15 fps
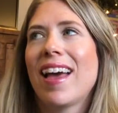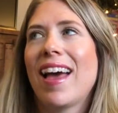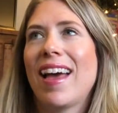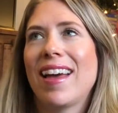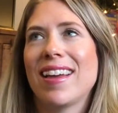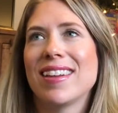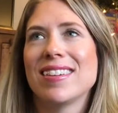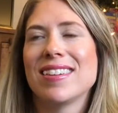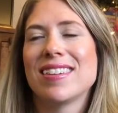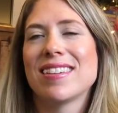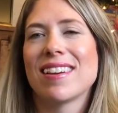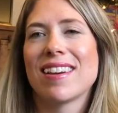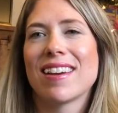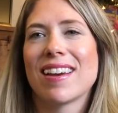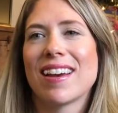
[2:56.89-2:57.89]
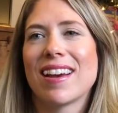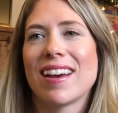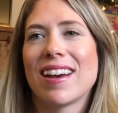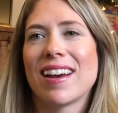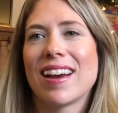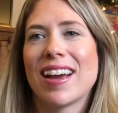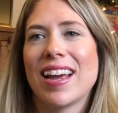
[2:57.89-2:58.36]
And
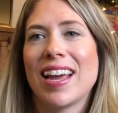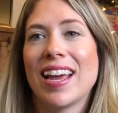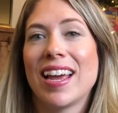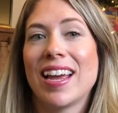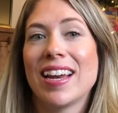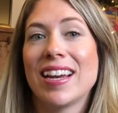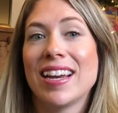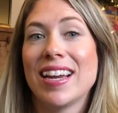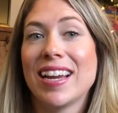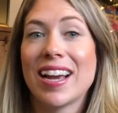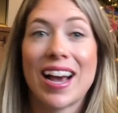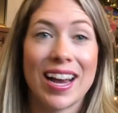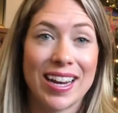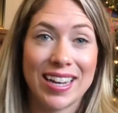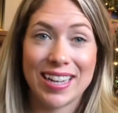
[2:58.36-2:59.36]
I